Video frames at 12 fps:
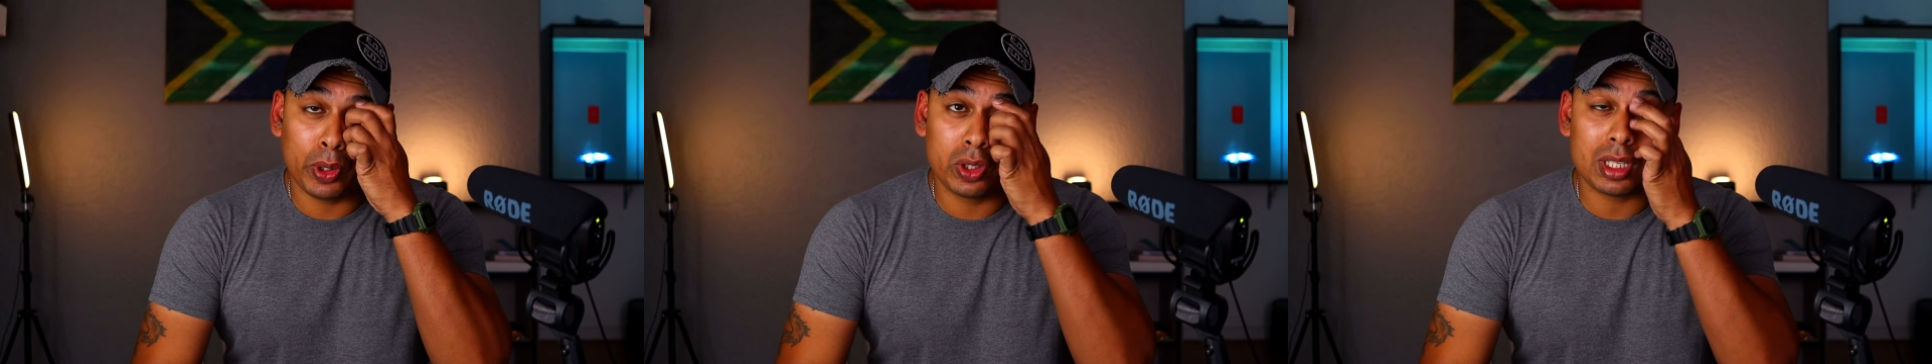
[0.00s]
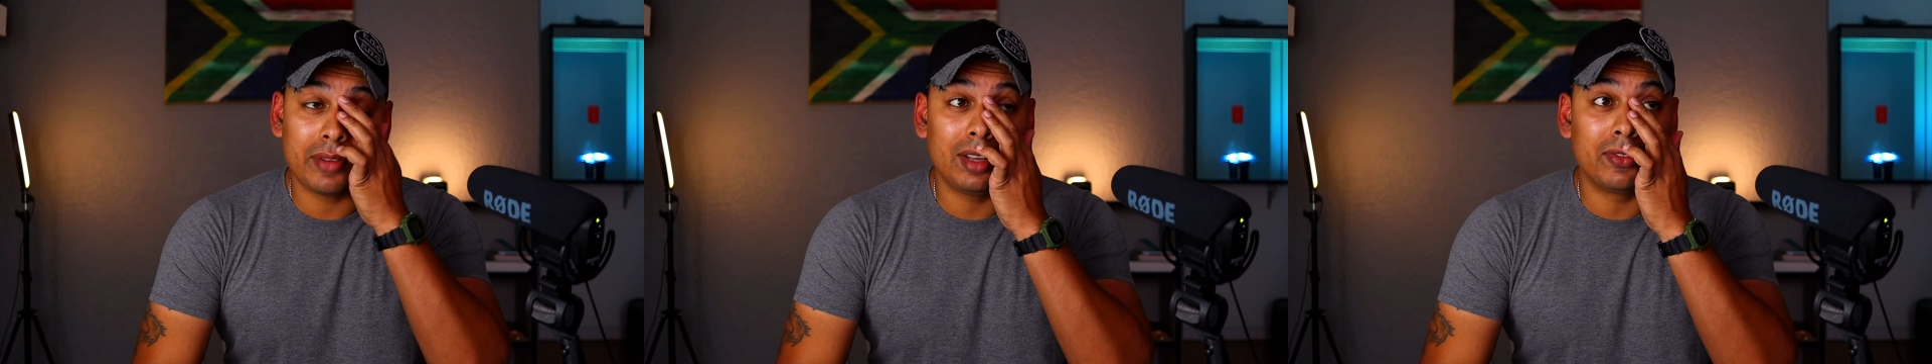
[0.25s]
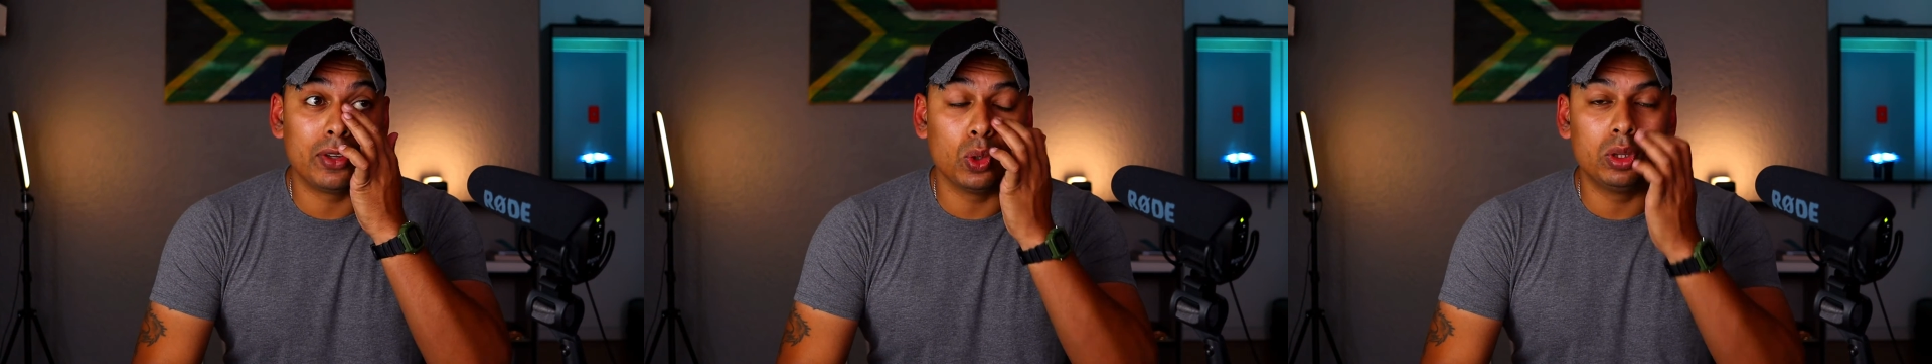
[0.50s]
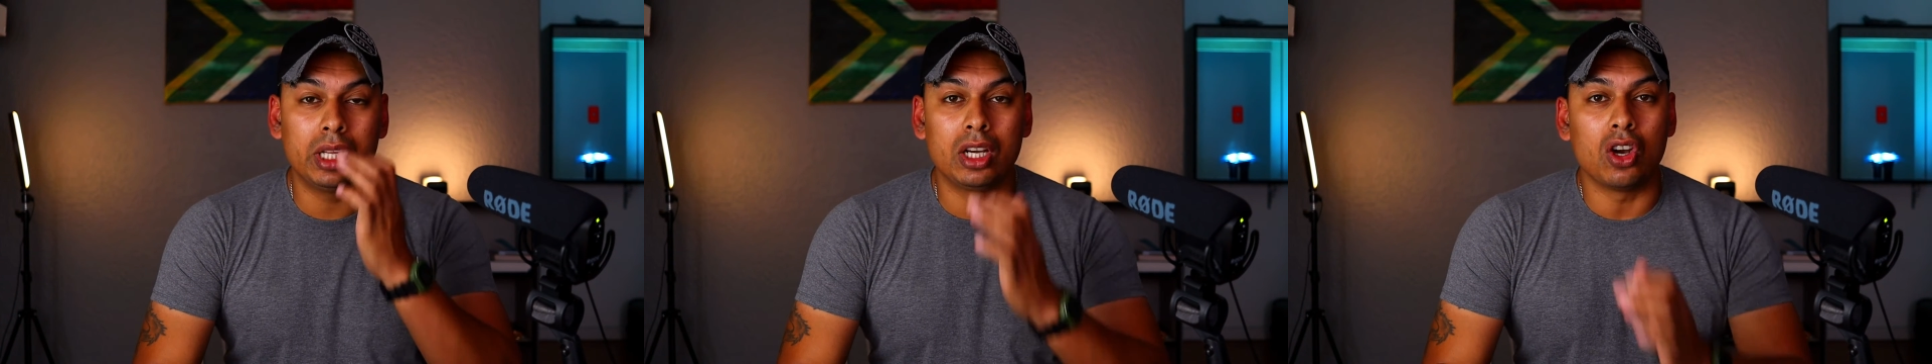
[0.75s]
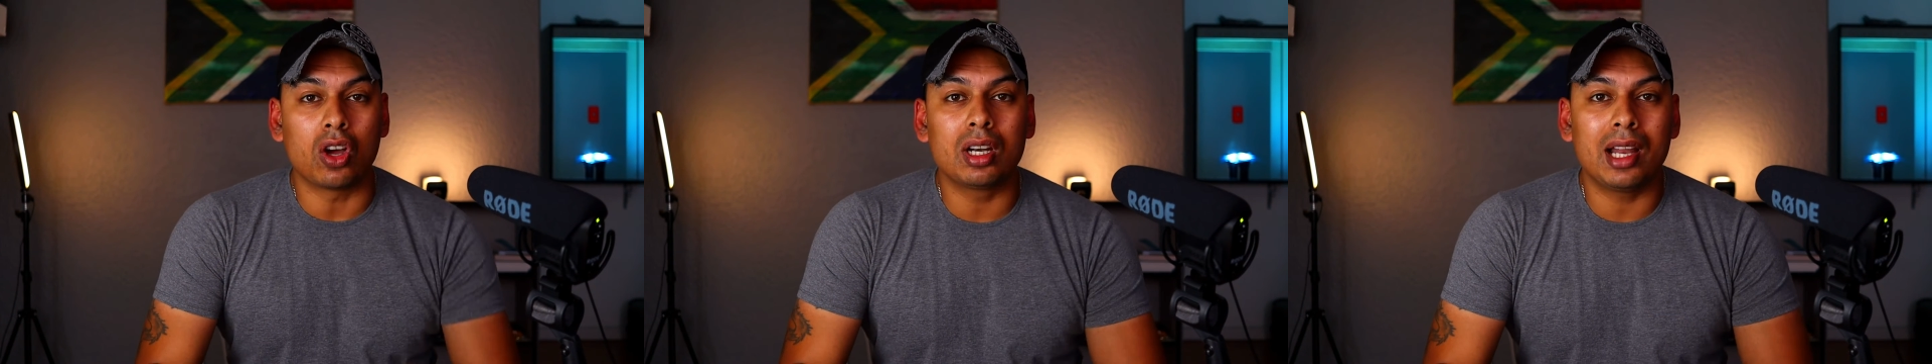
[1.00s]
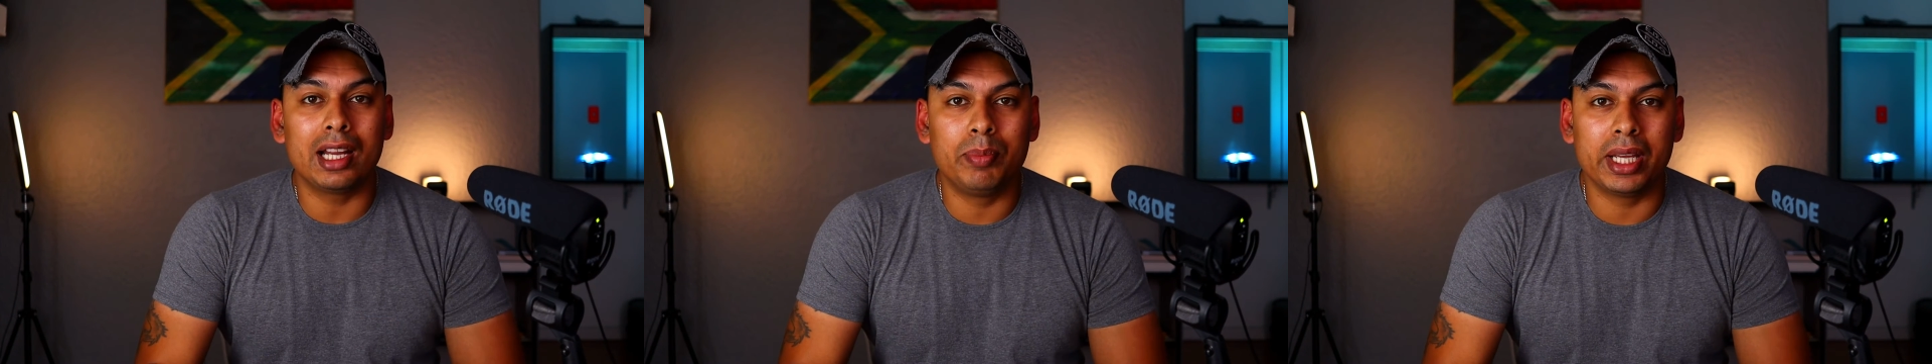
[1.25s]
because I've reviewed their
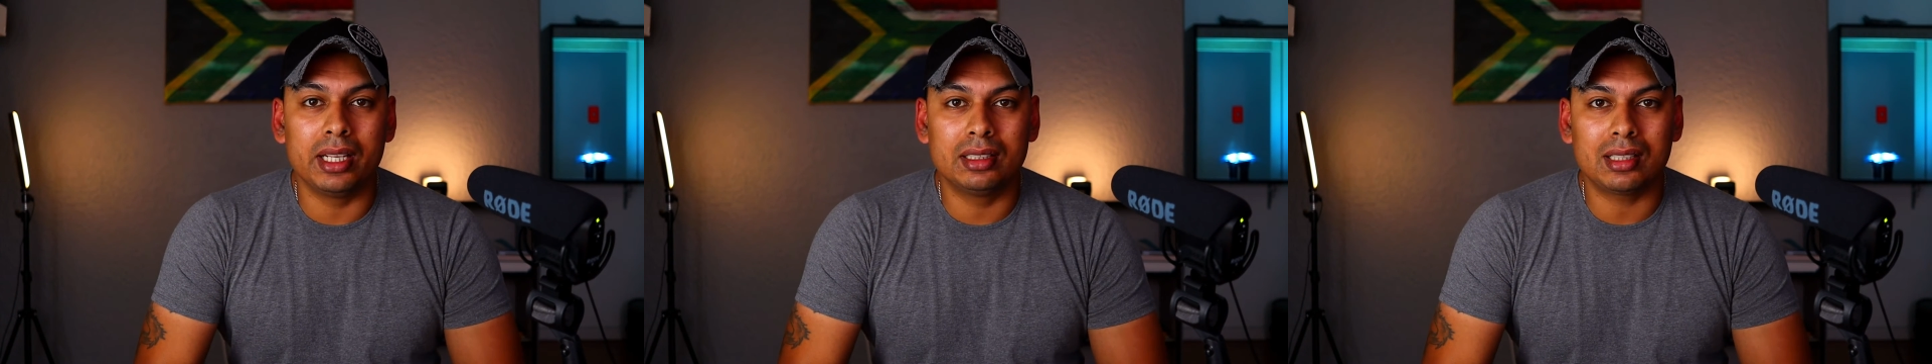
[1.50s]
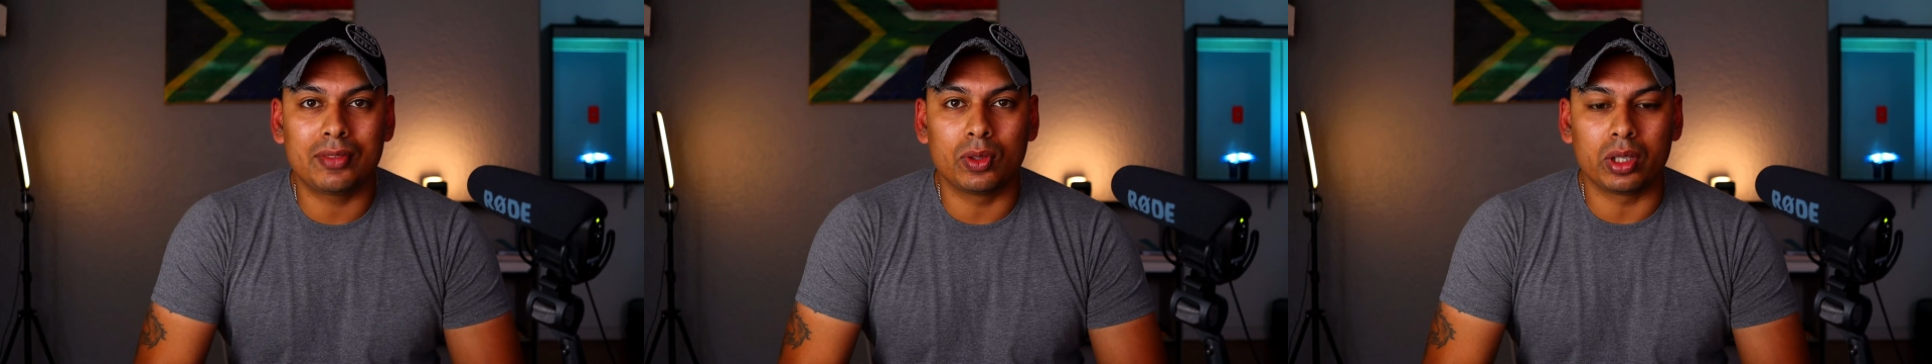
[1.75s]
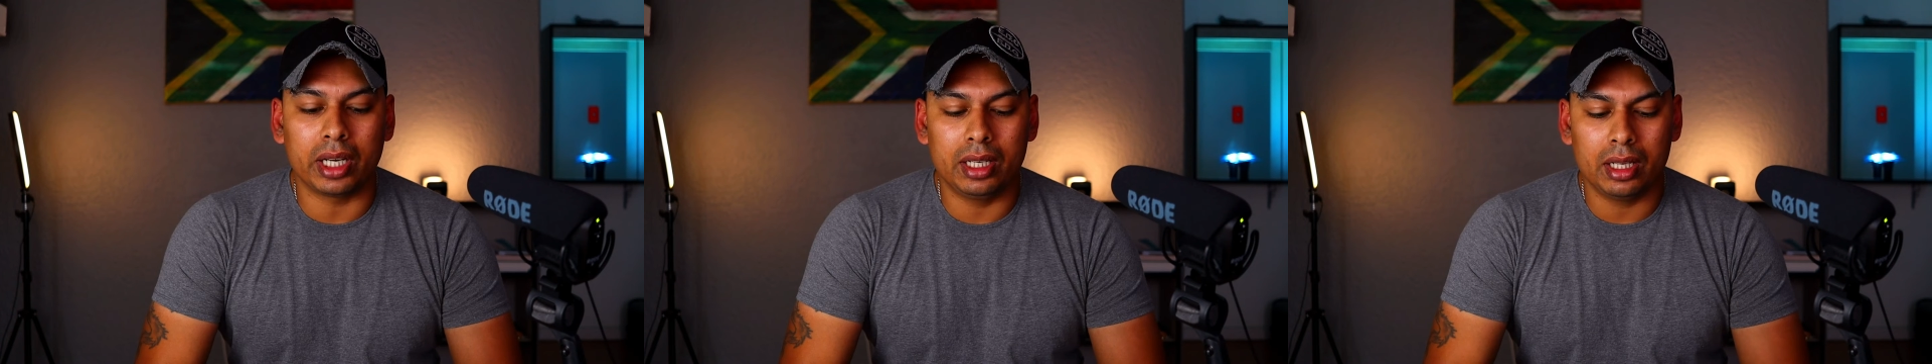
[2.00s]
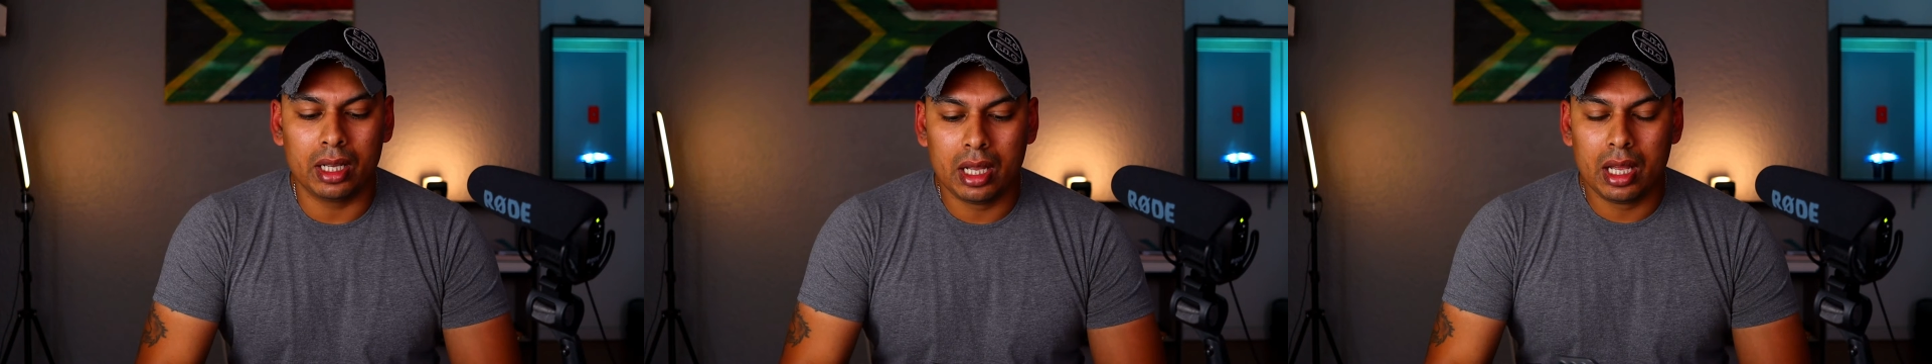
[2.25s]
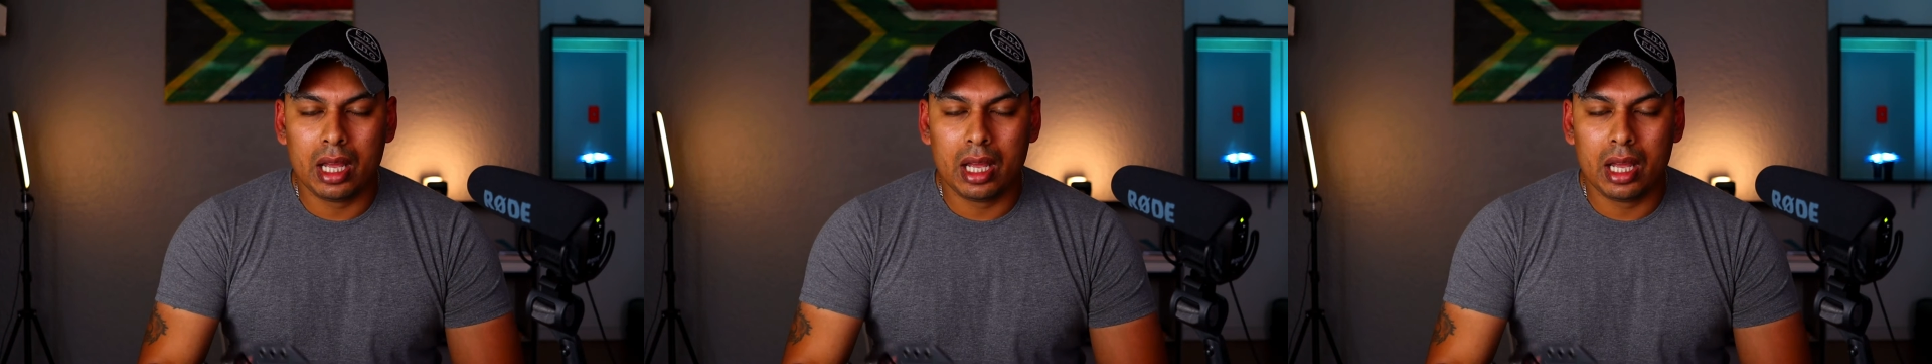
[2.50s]
non-light bearing stuff already.